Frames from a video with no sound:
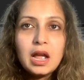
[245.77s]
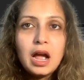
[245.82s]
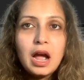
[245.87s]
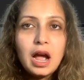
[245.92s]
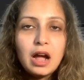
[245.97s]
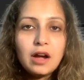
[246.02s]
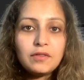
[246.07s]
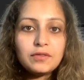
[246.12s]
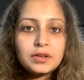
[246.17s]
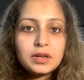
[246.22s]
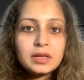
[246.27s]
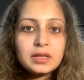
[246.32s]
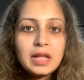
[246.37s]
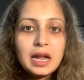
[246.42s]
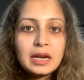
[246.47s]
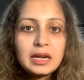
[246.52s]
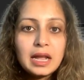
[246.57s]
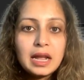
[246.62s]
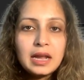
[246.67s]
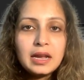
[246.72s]
After
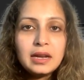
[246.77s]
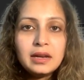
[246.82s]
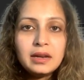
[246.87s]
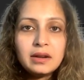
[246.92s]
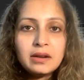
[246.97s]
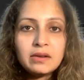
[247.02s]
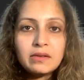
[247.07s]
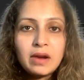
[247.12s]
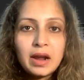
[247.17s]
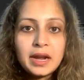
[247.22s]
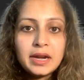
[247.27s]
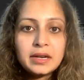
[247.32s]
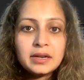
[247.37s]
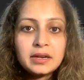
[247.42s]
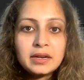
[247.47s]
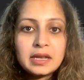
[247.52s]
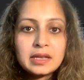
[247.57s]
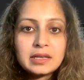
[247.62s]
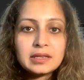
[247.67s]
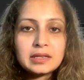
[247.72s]
that, I'll write a
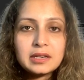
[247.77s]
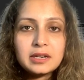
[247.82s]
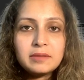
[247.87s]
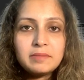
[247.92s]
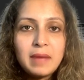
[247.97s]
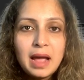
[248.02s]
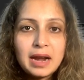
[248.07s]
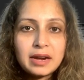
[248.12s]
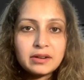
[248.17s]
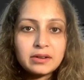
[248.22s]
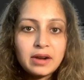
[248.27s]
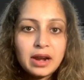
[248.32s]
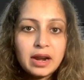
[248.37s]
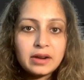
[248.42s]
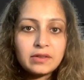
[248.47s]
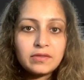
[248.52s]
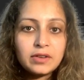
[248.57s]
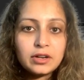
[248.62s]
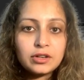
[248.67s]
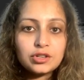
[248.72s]
nested
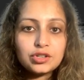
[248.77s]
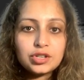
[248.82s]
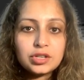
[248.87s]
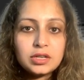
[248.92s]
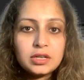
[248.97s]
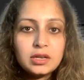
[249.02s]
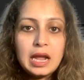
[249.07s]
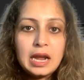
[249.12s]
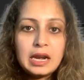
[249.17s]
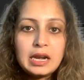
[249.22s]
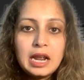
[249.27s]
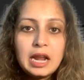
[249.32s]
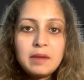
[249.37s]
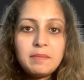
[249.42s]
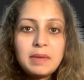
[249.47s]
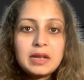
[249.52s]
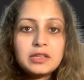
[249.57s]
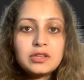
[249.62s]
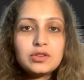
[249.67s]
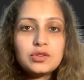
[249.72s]
backtrack function and I'll
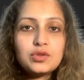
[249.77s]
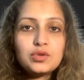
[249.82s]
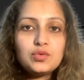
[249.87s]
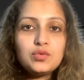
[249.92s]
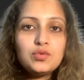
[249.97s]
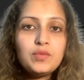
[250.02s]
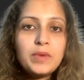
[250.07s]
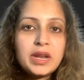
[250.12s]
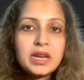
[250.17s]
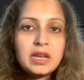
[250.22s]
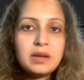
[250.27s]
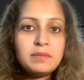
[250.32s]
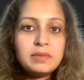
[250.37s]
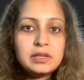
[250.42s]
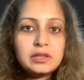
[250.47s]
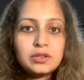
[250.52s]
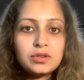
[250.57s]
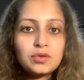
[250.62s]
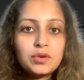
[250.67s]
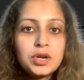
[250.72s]
pass two
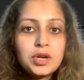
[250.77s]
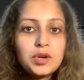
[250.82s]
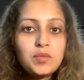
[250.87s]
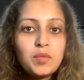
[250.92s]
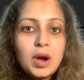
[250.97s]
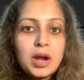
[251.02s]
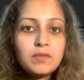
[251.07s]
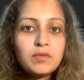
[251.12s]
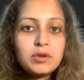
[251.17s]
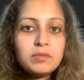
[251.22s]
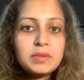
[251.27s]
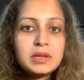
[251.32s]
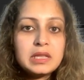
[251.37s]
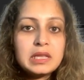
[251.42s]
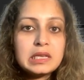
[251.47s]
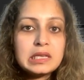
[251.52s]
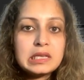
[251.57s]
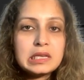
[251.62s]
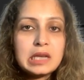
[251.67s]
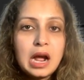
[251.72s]
variables to it. One would be
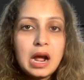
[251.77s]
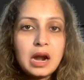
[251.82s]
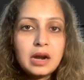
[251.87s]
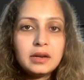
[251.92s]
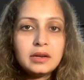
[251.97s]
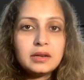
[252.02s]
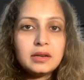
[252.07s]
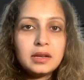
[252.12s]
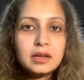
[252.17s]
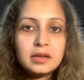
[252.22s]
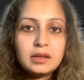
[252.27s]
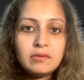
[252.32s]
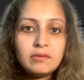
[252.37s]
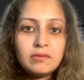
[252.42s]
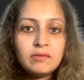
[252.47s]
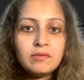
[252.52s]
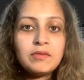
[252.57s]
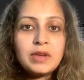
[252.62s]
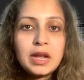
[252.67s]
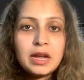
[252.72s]
the start,
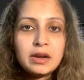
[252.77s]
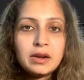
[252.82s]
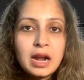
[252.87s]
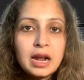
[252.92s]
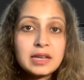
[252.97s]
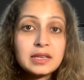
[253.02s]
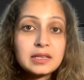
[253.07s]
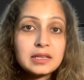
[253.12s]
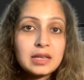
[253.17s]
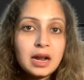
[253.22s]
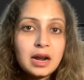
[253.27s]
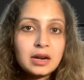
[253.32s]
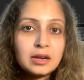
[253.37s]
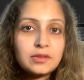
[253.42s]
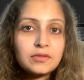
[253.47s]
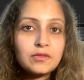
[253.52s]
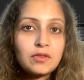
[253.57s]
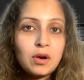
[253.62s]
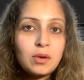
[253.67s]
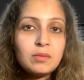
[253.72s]
where I start
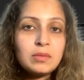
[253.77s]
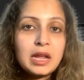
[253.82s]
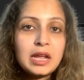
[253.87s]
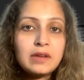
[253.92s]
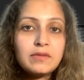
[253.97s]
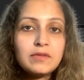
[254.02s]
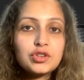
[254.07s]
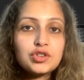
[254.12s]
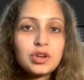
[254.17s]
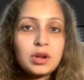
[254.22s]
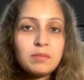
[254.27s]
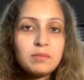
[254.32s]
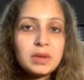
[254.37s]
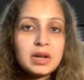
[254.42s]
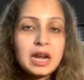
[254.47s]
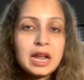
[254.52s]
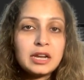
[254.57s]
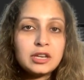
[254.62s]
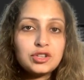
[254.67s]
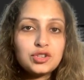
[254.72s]
from, like which
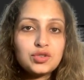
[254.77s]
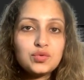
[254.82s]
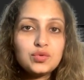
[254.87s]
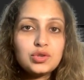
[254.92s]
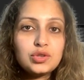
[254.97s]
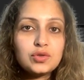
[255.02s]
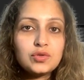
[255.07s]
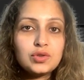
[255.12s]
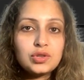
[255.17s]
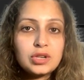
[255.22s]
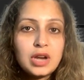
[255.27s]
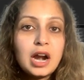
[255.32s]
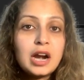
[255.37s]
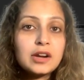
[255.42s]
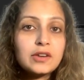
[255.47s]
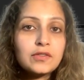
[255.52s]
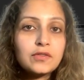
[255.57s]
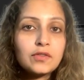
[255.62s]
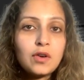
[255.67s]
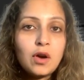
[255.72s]
number I choose to
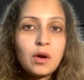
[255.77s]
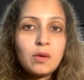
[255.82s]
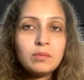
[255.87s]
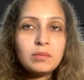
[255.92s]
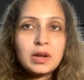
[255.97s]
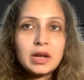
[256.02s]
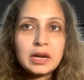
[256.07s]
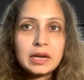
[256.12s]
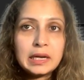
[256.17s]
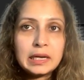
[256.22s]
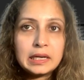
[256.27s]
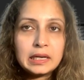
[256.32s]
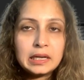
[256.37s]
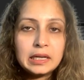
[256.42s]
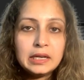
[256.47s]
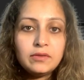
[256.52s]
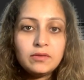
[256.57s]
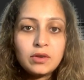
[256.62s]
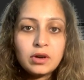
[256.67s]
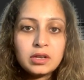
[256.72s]
start from
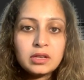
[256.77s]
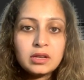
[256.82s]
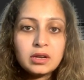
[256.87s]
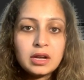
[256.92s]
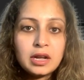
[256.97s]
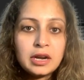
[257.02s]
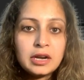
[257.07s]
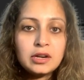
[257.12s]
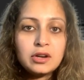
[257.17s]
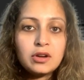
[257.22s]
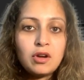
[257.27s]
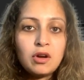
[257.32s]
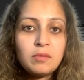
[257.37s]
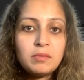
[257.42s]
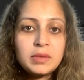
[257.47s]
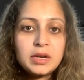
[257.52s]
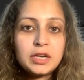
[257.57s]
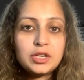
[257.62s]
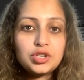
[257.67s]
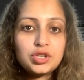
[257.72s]
currently for the current
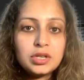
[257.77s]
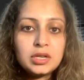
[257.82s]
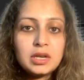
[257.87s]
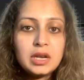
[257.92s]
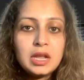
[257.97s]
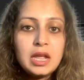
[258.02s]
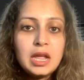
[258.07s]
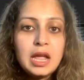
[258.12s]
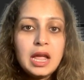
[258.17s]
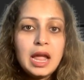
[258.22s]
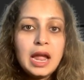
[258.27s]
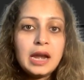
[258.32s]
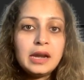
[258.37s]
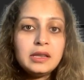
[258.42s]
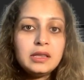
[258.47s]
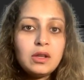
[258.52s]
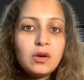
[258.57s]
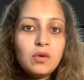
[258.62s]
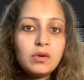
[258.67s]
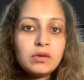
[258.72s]
combination,
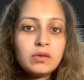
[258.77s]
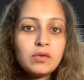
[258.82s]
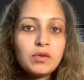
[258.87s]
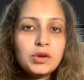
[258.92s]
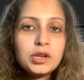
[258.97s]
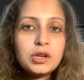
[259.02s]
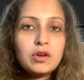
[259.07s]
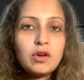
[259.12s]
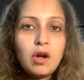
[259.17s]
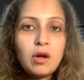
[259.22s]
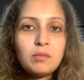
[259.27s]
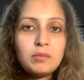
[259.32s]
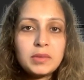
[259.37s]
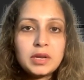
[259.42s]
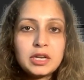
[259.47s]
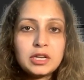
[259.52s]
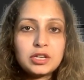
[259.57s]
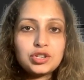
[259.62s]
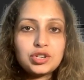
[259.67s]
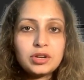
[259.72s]
and the ongoing
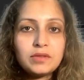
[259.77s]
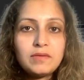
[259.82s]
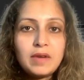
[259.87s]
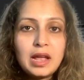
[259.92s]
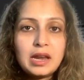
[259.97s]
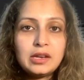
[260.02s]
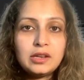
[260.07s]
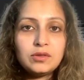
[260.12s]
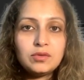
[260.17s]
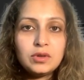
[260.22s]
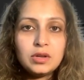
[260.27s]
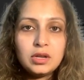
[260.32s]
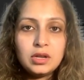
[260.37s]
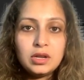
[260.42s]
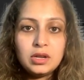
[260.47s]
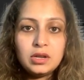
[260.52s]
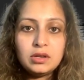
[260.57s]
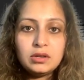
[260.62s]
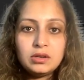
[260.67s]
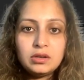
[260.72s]
combination value.
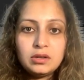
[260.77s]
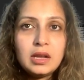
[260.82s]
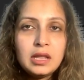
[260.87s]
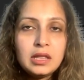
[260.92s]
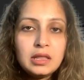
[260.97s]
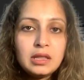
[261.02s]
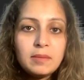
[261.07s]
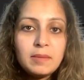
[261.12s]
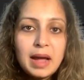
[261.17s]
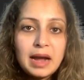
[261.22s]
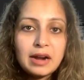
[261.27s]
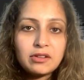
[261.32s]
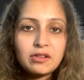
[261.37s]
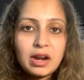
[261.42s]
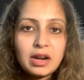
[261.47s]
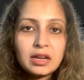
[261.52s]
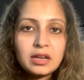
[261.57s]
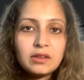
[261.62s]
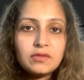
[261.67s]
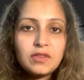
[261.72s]
In the
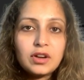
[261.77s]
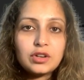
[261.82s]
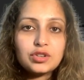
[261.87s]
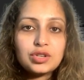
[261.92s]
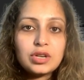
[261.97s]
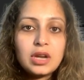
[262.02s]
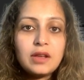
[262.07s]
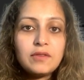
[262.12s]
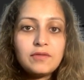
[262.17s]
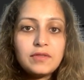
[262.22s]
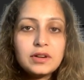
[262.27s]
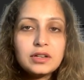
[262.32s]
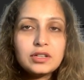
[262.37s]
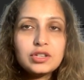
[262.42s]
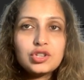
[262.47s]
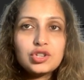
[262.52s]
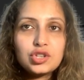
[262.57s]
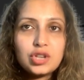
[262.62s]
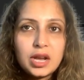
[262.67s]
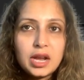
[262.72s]
backtracking function, I'll
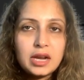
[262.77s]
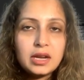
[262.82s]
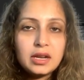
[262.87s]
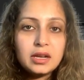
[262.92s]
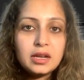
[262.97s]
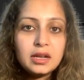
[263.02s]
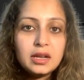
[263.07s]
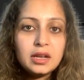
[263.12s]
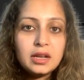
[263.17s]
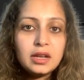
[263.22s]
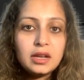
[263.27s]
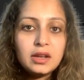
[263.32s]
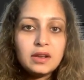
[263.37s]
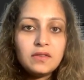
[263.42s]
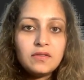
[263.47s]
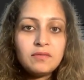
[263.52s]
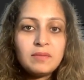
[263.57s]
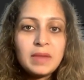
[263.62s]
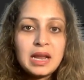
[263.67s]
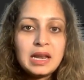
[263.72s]
first check
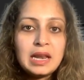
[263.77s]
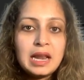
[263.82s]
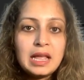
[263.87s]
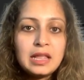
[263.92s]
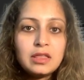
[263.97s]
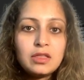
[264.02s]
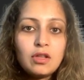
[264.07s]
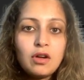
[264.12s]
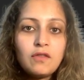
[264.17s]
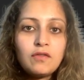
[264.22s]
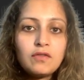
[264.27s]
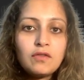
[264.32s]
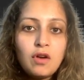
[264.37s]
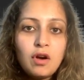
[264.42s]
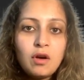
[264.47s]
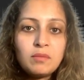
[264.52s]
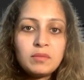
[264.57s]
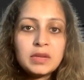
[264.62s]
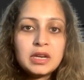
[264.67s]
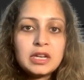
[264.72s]
if my length of
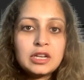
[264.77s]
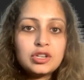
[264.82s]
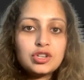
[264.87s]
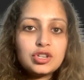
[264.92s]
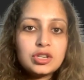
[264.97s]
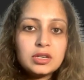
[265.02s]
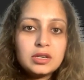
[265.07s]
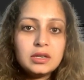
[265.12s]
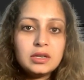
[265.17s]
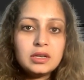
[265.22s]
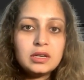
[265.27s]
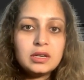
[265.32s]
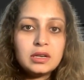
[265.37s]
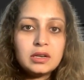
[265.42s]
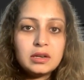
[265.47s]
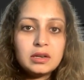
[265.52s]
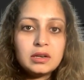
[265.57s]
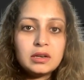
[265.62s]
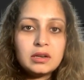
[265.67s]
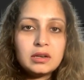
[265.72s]
combination
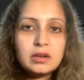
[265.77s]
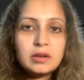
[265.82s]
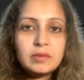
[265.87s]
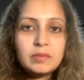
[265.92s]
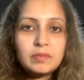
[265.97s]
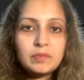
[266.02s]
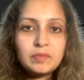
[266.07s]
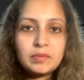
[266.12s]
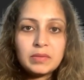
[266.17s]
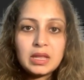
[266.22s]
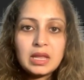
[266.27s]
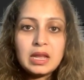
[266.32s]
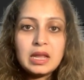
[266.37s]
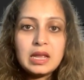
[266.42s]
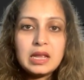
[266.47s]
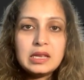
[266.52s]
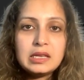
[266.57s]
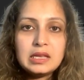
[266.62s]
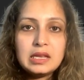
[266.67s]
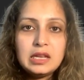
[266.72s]

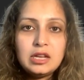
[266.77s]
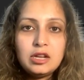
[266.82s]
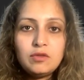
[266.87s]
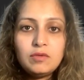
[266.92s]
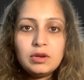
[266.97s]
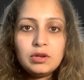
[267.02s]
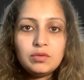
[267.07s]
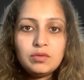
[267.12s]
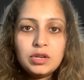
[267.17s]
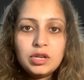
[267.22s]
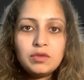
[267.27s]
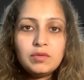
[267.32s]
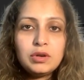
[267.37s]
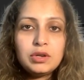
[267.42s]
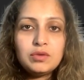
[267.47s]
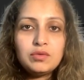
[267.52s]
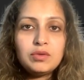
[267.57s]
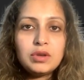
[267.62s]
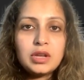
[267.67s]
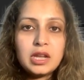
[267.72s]
is equal
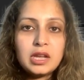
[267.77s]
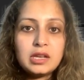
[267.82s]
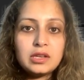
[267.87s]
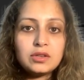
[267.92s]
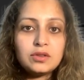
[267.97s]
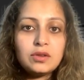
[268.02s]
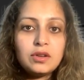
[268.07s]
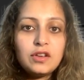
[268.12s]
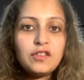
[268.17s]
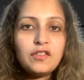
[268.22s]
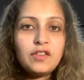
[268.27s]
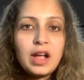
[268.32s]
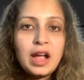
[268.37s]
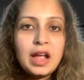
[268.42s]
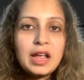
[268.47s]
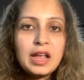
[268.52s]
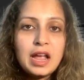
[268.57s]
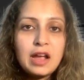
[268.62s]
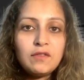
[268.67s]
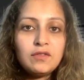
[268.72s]
to k. So if
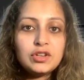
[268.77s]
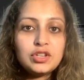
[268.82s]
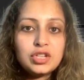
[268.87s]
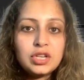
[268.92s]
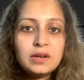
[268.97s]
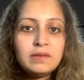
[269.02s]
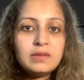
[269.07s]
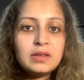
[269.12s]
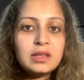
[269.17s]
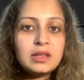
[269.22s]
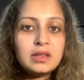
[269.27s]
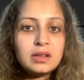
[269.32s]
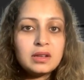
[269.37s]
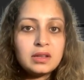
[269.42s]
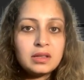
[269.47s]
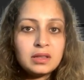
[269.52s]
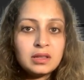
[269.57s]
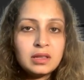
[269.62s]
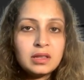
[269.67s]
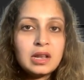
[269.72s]
I have achieved
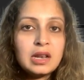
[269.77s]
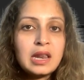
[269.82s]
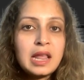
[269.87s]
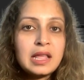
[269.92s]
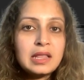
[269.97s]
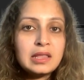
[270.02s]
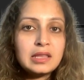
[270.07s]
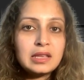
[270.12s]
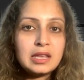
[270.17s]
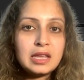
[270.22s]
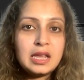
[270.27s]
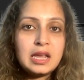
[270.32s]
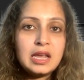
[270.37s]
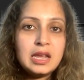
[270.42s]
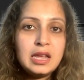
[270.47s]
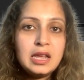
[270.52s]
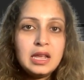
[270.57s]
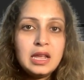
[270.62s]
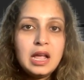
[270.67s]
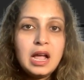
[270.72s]
the length
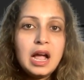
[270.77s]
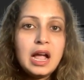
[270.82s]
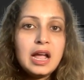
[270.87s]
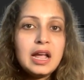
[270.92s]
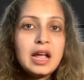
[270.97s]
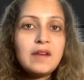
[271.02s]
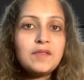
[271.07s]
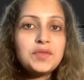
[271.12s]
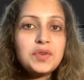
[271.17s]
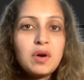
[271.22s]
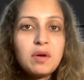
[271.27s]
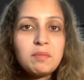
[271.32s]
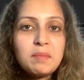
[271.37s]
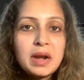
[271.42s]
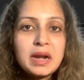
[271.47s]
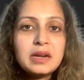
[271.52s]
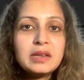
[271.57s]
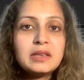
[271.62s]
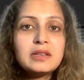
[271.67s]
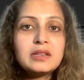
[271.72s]
k, I have to
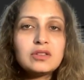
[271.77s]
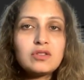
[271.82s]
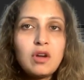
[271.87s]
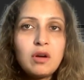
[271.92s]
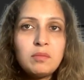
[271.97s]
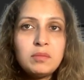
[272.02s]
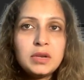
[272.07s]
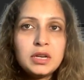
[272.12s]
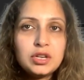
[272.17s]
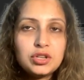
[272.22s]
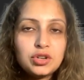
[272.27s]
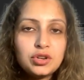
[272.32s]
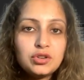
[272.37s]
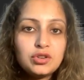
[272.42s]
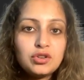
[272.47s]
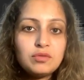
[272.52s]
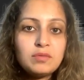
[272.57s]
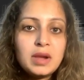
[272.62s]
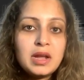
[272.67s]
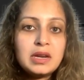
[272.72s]
append this combination
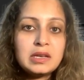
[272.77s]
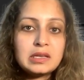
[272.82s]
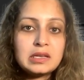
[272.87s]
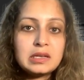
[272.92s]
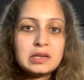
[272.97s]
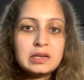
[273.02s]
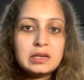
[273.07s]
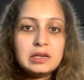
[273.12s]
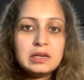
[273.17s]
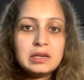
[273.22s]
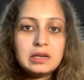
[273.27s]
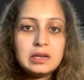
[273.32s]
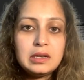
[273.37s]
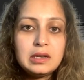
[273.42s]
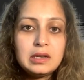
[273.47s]
to my result.